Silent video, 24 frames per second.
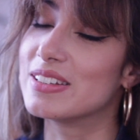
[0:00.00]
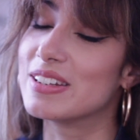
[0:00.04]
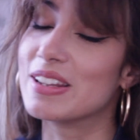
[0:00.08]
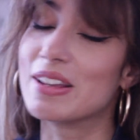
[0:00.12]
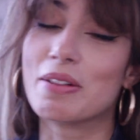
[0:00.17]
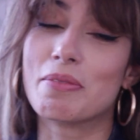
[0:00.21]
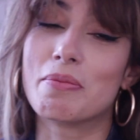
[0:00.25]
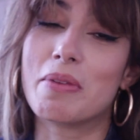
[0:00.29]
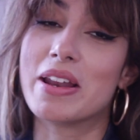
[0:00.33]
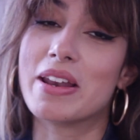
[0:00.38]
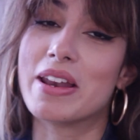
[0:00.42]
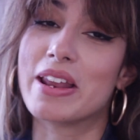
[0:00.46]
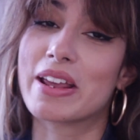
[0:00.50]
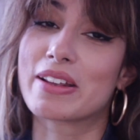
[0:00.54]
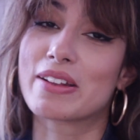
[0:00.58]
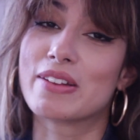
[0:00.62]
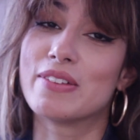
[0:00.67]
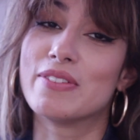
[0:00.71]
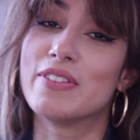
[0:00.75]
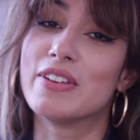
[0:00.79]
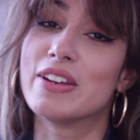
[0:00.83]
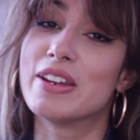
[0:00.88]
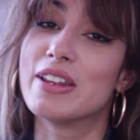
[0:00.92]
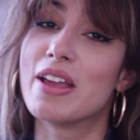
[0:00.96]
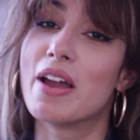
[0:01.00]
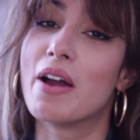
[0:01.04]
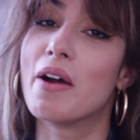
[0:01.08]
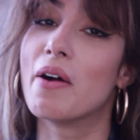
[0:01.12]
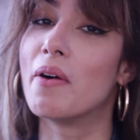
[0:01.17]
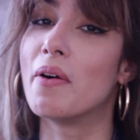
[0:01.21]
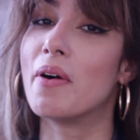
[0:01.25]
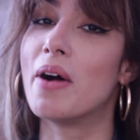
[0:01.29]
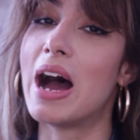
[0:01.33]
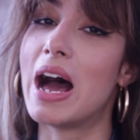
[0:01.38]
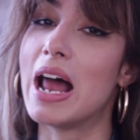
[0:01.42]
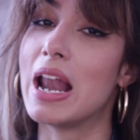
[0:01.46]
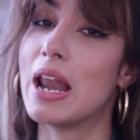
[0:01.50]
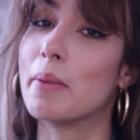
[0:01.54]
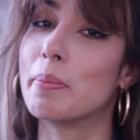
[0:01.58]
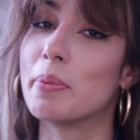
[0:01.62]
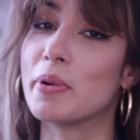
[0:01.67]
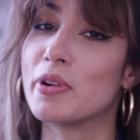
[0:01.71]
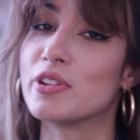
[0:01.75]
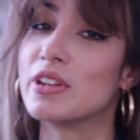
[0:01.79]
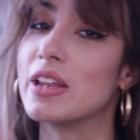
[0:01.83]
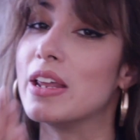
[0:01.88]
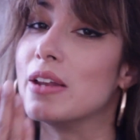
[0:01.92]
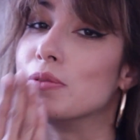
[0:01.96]
Till my next video, à la
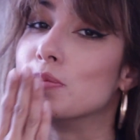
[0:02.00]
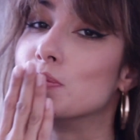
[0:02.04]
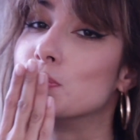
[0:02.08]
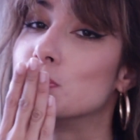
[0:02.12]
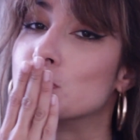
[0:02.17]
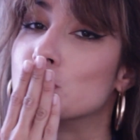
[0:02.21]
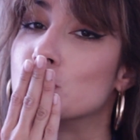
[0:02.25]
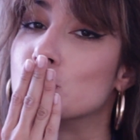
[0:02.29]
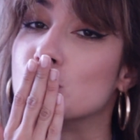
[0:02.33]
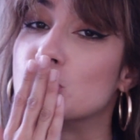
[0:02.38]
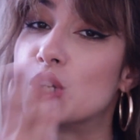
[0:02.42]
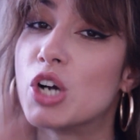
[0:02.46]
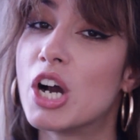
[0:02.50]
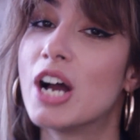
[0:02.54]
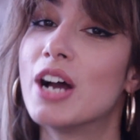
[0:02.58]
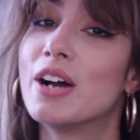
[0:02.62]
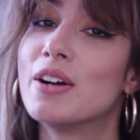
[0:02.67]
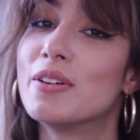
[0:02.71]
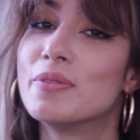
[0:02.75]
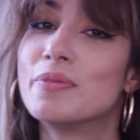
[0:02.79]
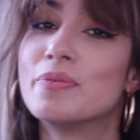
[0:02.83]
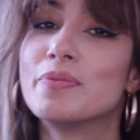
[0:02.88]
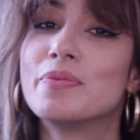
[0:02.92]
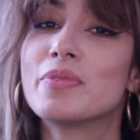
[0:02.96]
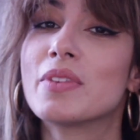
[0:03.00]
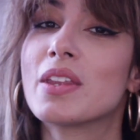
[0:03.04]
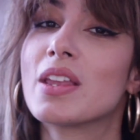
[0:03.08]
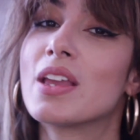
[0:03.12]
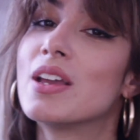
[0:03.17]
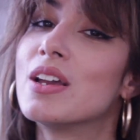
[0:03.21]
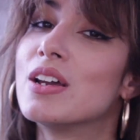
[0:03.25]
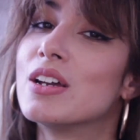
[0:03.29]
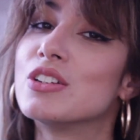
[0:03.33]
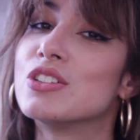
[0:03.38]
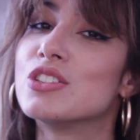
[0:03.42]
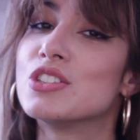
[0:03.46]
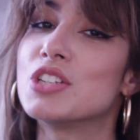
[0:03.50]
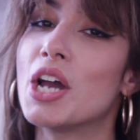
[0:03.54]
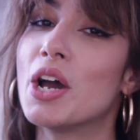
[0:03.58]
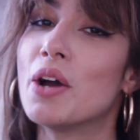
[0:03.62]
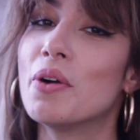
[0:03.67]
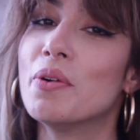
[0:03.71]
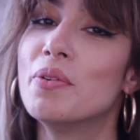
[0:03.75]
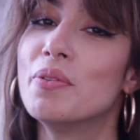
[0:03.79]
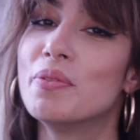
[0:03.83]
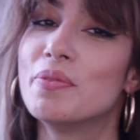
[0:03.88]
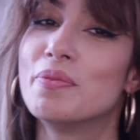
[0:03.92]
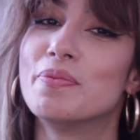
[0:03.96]
prochaine.
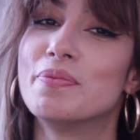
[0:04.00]
Ciao.